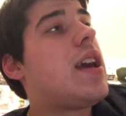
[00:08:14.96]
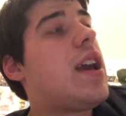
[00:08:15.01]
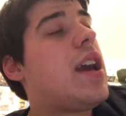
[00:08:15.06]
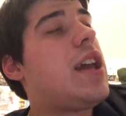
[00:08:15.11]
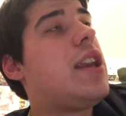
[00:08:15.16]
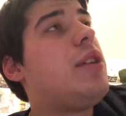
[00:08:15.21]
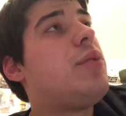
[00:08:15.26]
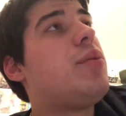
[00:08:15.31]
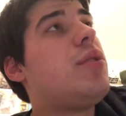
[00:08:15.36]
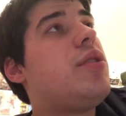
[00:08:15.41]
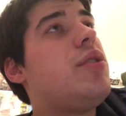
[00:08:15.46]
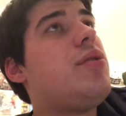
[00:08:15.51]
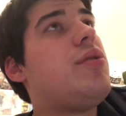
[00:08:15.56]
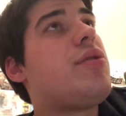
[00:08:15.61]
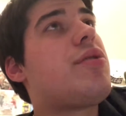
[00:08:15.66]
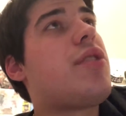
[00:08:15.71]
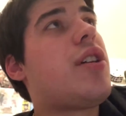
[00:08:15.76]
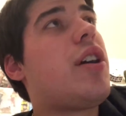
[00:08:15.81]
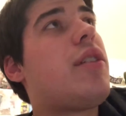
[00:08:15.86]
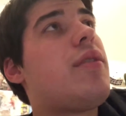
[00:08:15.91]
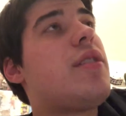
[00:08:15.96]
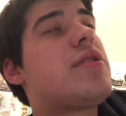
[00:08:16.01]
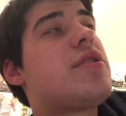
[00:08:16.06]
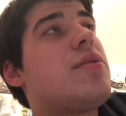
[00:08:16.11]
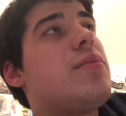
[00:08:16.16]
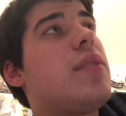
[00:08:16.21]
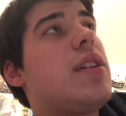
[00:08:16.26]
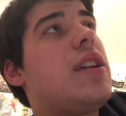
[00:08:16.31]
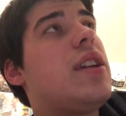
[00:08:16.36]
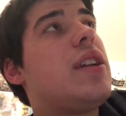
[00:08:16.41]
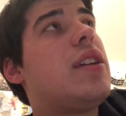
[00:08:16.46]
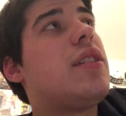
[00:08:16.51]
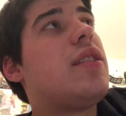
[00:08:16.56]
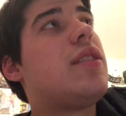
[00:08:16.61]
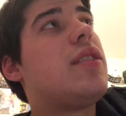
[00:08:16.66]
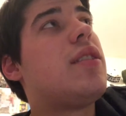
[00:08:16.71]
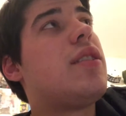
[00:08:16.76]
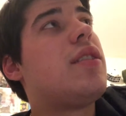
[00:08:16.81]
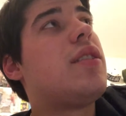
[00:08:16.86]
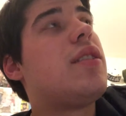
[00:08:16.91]
anyone who thought
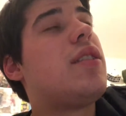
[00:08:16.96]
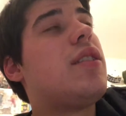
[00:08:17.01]
WrestleMania